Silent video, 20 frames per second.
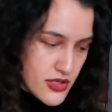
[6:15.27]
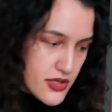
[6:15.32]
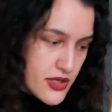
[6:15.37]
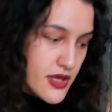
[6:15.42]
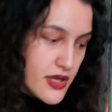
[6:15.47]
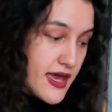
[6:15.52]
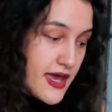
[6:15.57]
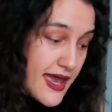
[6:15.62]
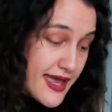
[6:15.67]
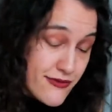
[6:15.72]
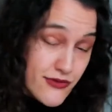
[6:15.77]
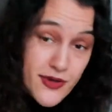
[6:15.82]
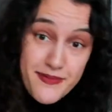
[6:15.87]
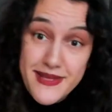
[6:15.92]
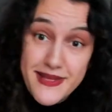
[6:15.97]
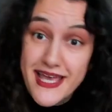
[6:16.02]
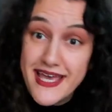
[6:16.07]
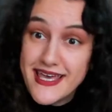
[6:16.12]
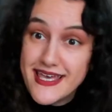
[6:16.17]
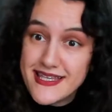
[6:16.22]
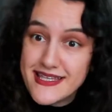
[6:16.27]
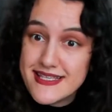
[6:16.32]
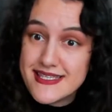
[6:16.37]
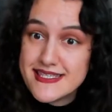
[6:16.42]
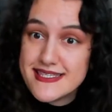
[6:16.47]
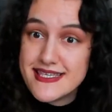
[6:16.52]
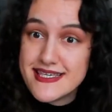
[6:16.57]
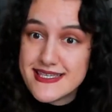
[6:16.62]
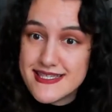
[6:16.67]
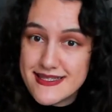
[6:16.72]
And we're playing it in
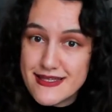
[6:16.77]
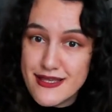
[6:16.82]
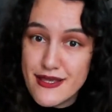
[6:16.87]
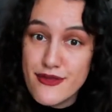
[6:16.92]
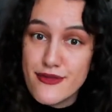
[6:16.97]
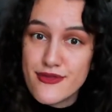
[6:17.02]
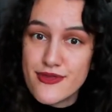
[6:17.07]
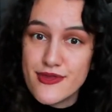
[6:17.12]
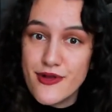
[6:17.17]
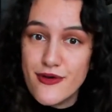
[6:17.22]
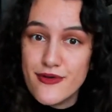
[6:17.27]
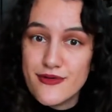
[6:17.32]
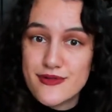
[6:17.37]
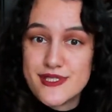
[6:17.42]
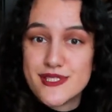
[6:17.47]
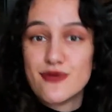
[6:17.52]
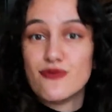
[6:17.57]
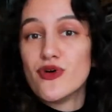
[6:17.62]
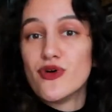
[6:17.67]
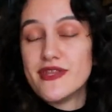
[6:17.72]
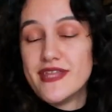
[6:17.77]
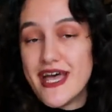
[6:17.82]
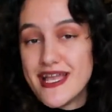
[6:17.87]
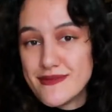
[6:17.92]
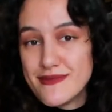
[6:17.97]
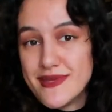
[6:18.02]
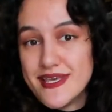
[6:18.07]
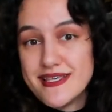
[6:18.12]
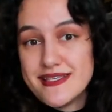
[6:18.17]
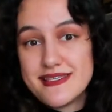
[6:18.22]
16th notes. What that
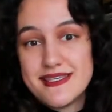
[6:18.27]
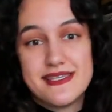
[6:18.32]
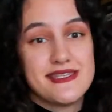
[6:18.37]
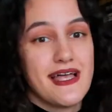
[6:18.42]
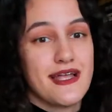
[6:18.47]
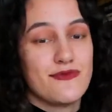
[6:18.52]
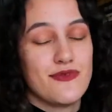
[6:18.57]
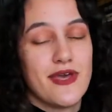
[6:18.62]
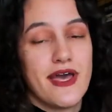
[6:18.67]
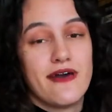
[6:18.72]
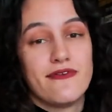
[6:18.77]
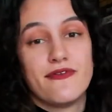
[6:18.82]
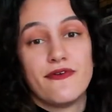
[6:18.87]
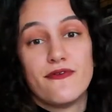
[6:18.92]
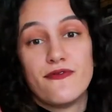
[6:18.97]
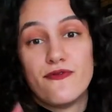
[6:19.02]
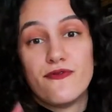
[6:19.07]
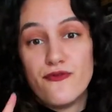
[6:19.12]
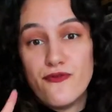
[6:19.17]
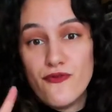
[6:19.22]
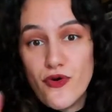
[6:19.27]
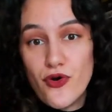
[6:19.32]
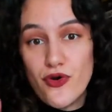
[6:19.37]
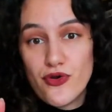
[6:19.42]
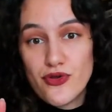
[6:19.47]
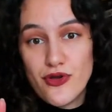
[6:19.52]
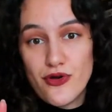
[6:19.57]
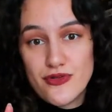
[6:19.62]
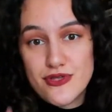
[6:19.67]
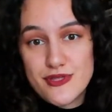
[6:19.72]
means is that we have 4
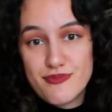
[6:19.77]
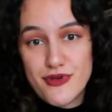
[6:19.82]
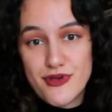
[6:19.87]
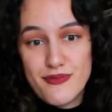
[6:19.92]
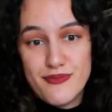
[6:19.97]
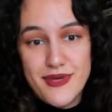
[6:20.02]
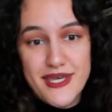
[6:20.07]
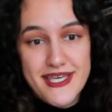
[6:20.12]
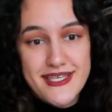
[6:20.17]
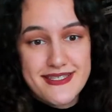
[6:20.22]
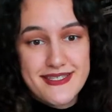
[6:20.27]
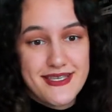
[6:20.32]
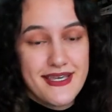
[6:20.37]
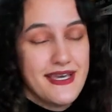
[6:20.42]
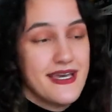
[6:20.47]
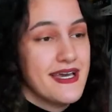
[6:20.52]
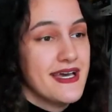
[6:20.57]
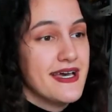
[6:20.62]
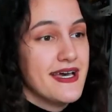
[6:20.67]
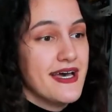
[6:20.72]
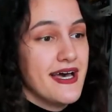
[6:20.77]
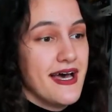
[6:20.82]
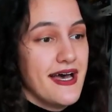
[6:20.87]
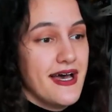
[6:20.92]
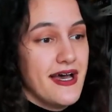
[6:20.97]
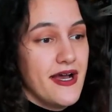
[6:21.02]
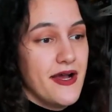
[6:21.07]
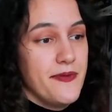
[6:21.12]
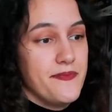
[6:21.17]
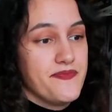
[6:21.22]
notes per beat.
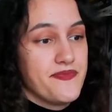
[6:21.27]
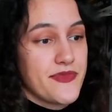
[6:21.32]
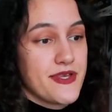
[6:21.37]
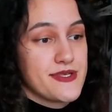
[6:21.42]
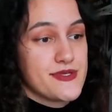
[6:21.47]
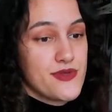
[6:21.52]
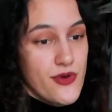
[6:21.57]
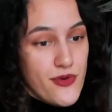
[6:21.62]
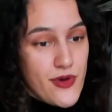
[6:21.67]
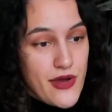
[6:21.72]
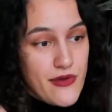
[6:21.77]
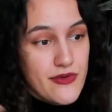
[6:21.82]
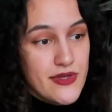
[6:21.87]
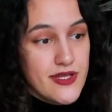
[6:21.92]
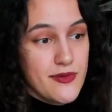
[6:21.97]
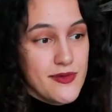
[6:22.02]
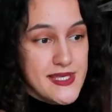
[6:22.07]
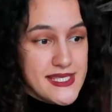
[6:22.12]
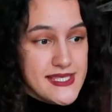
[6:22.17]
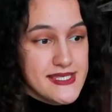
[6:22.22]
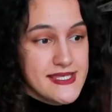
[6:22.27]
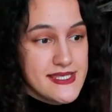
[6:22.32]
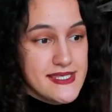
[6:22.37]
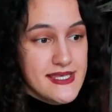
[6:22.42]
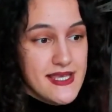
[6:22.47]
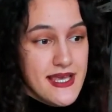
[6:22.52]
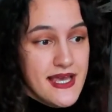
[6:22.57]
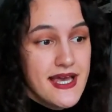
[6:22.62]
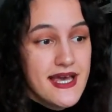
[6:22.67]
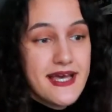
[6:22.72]
So our rhythm is
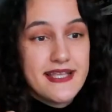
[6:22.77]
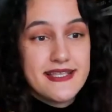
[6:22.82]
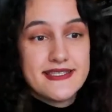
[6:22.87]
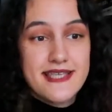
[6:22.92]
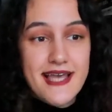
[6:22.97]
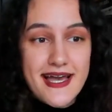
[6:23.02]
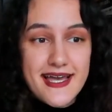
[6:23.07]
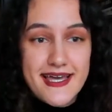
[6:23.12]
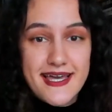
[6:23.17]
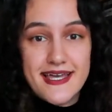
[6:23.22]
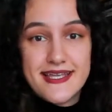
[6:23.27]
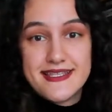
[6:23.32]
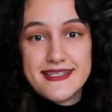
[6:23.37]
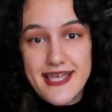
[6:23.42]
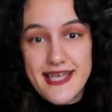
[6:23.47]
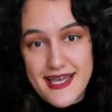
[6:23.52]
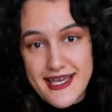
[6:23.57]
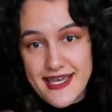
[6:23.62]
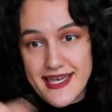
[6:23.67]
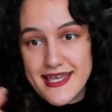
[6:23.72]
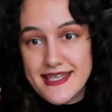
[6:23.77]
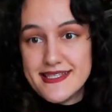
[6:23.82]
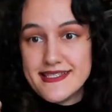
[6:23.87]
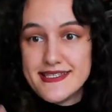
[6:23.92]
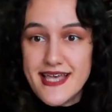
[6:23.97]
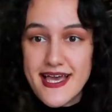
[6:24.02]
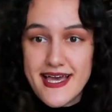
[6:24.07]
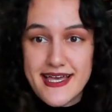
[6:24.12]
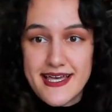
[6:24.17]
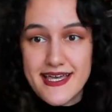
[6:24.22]
taka, taka,
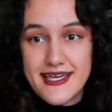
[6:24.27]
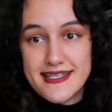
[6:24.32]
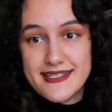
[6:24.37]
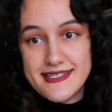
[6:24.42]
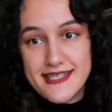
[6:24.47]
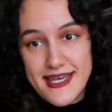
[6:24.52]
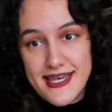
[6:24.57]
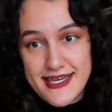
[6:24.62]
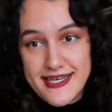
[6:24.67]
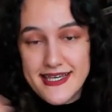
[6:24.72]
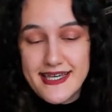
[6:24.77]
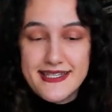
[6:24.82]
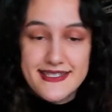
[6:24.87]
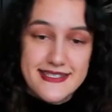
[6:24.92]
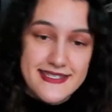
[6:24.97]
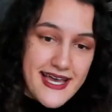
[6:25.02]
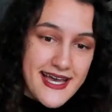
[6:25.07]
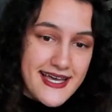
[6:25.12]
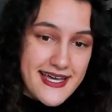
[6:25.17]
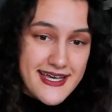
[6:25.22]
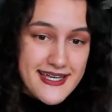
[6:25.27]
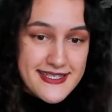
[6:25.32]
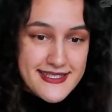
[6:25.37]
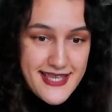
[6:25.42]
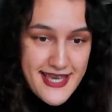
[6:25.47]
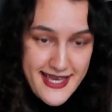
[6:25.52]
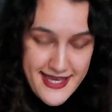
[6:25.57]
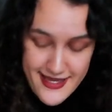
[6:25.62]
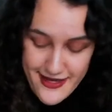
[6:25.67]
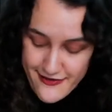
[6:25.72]
taka, taka, taka,
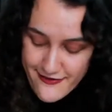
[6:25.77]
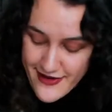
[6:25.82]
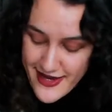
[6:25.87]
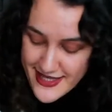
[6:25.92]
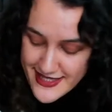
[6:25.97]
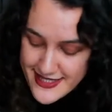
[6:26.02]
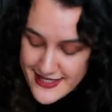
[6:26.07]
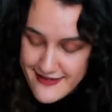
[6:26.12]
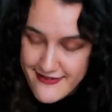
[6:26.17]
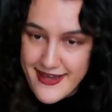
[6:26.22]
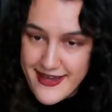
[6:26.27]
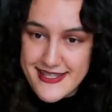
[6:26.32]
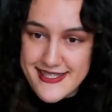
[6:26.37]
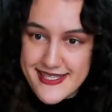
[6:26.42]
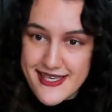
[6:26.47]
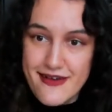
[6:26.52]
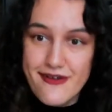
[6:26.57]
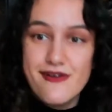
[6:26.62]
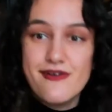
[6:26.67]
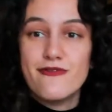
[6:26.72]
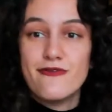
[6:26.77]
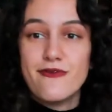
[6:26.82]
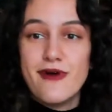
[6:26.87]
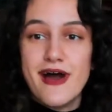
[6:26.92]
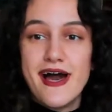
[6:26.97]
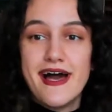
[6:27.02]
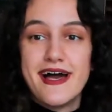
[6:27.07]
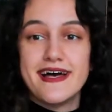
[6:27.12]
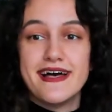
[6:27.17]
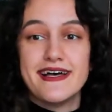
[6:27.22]
taka, right? All right, so 1,
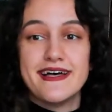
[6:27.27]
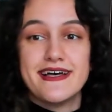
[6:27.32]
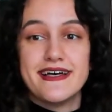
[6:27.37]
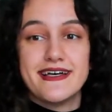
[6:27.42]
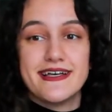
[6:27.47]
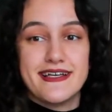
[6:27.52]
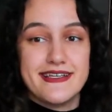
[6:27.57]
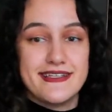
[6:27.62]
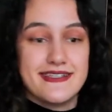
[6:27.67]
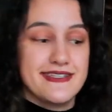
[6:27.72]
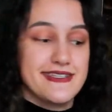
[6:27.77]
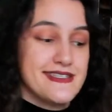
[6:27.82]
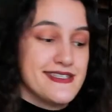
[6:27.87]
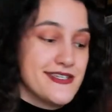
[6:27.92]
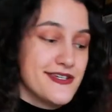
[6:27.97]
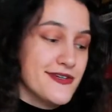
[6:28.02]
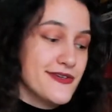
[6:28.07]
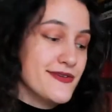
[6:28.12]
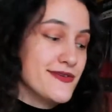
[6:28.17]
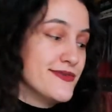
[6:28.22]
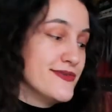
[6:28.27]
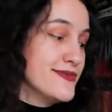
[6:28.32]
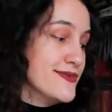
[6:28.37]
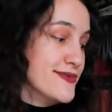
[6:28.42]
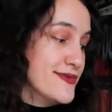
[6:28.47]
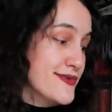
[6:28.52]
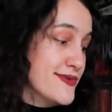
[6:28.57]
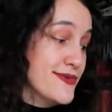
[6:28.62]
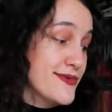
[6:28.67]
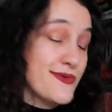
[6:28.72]

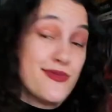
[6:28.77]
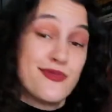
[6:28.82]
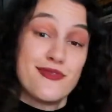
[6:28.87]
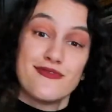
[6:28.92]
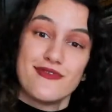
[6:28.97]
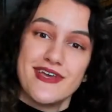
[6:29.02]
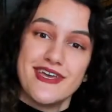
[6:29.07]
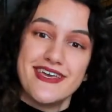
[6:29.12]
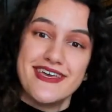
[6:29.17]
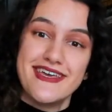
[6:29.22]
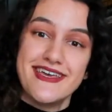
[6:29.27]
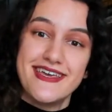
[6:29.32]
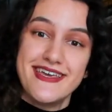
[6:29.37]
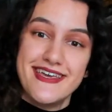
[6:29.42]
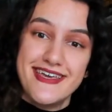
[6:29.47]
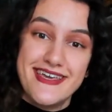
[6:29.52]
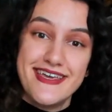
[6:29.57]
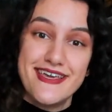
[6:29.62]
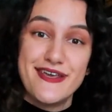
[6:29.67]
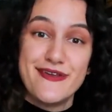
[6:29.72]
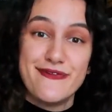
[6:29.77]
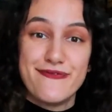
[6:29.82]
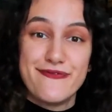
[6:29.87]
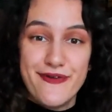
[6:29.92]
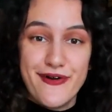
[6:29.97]
2, 3,